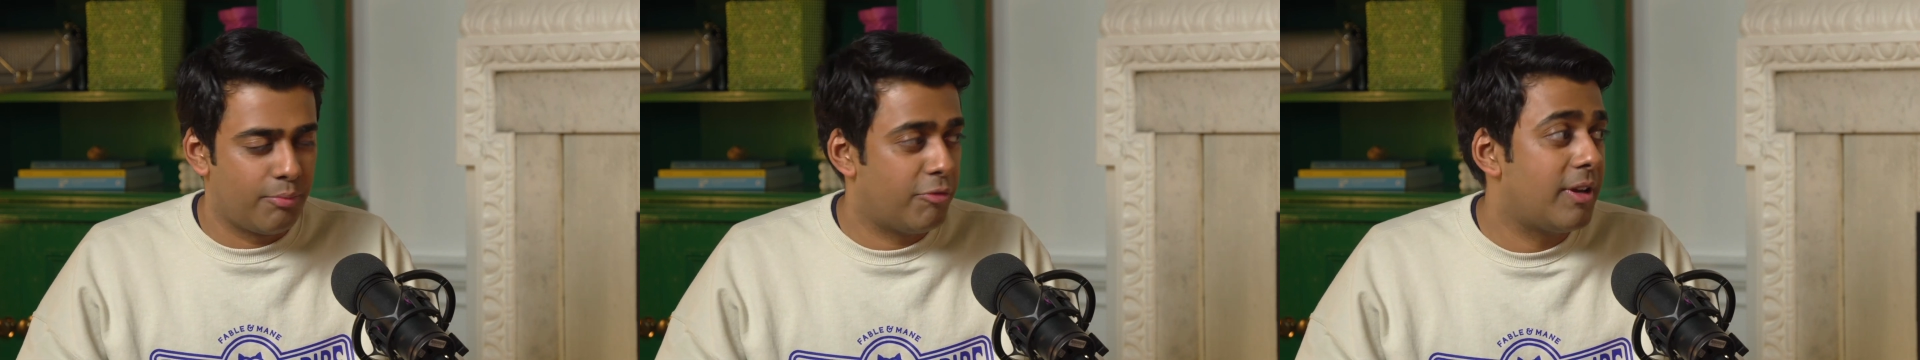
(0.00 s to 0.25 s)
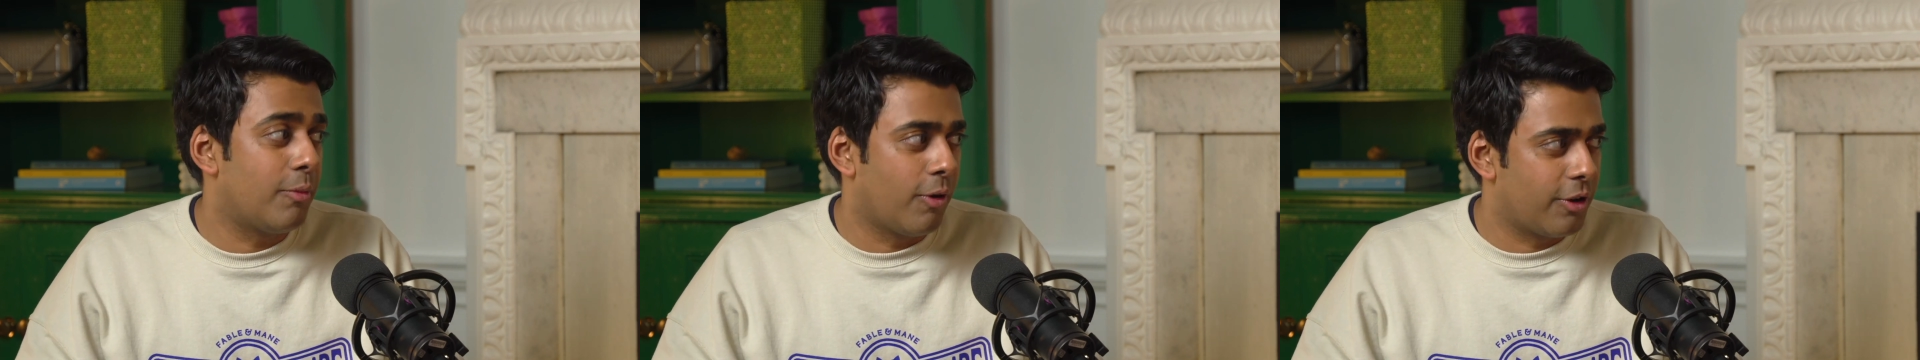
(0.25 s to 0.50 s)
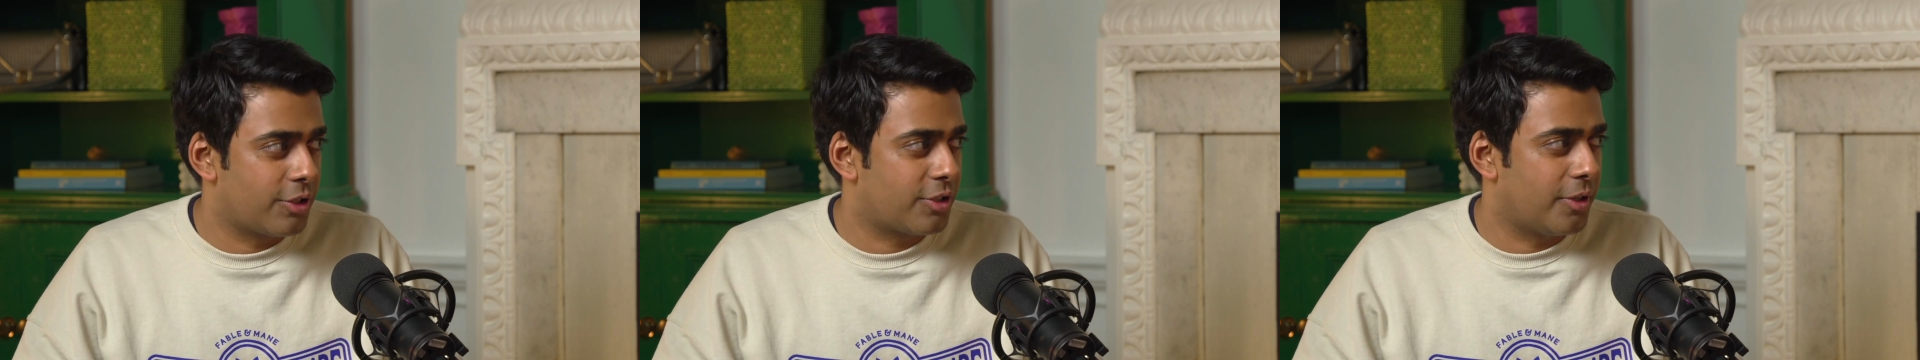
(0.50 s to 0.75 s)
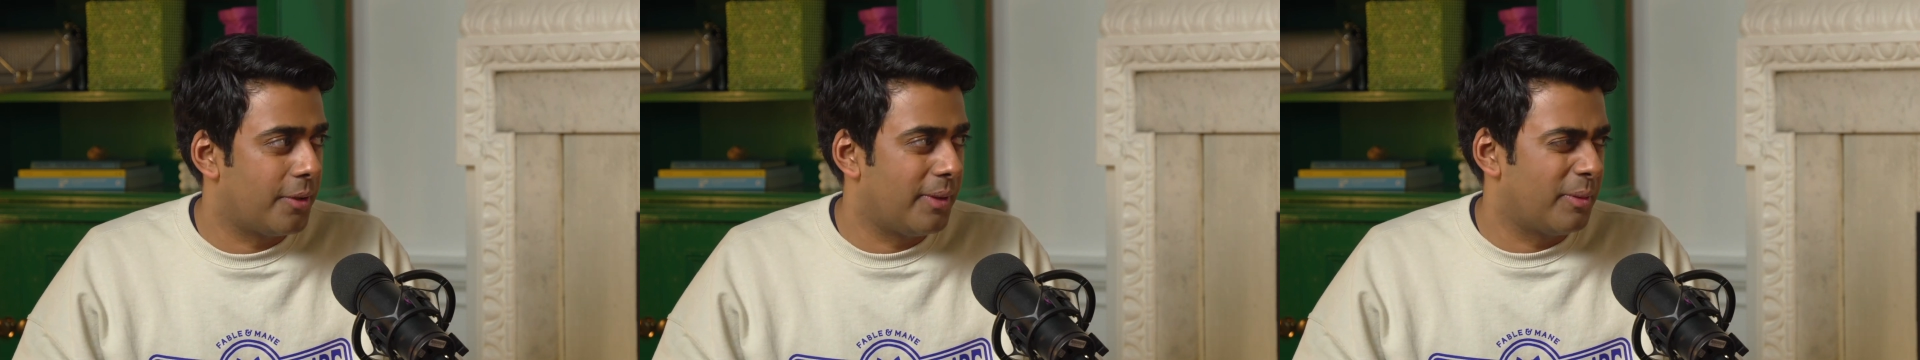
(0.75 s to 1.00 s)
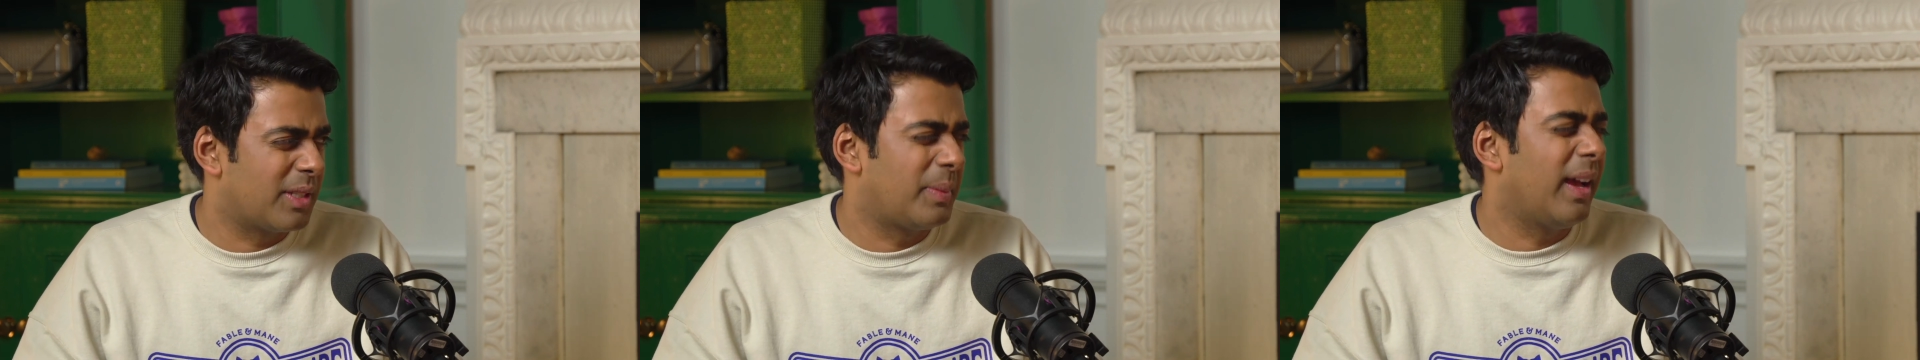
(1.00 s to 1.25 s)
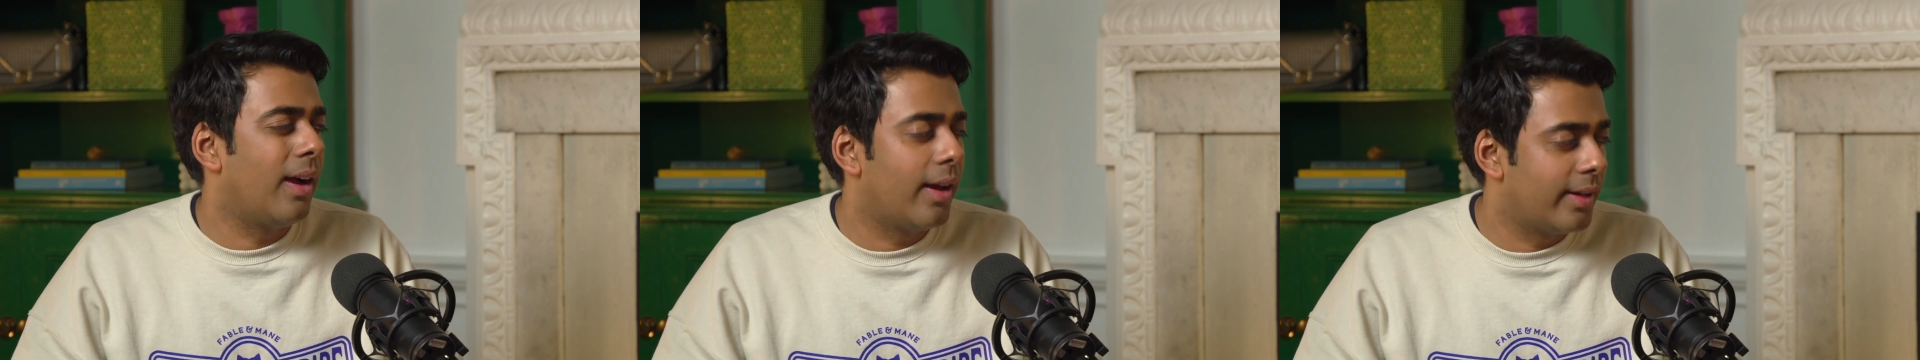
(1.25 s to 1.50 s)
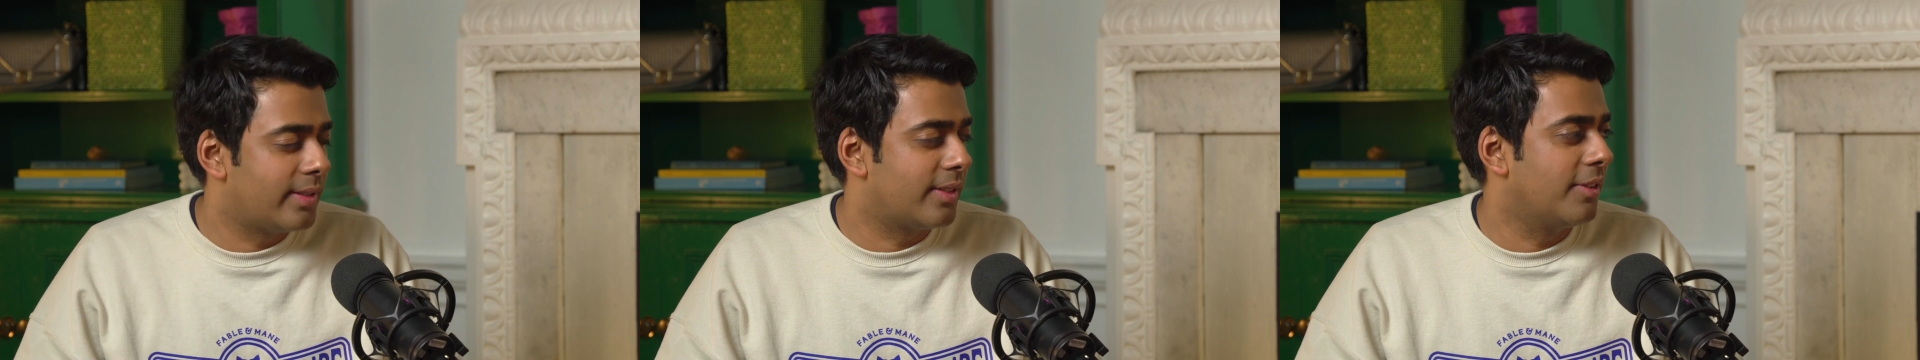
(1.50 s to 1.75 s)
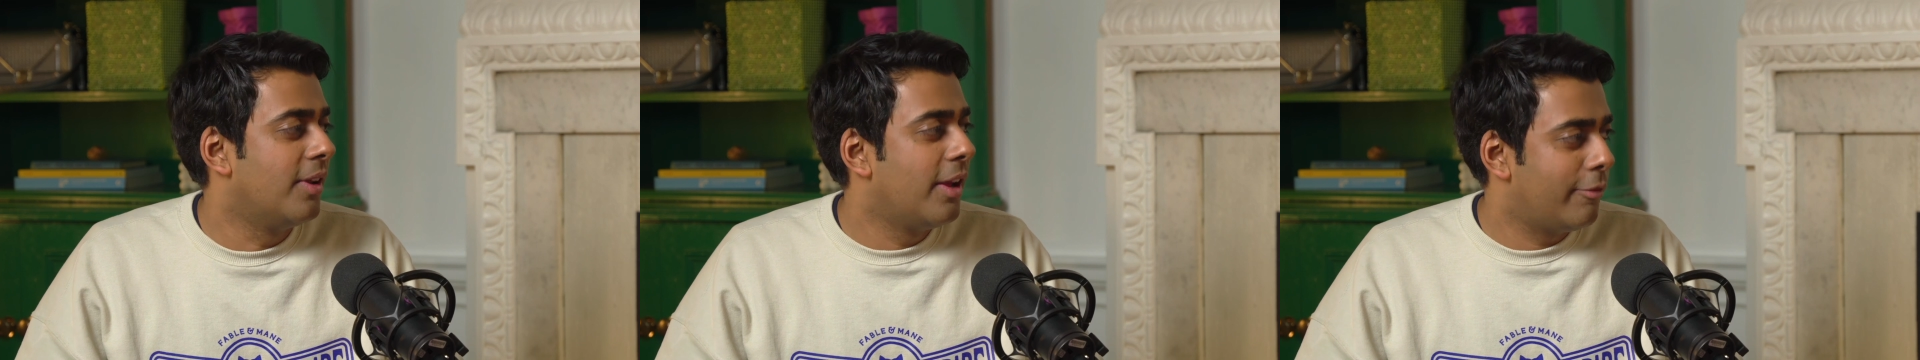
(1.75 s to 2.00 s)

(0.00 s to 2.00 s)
pre-washed, so it was a bit harder to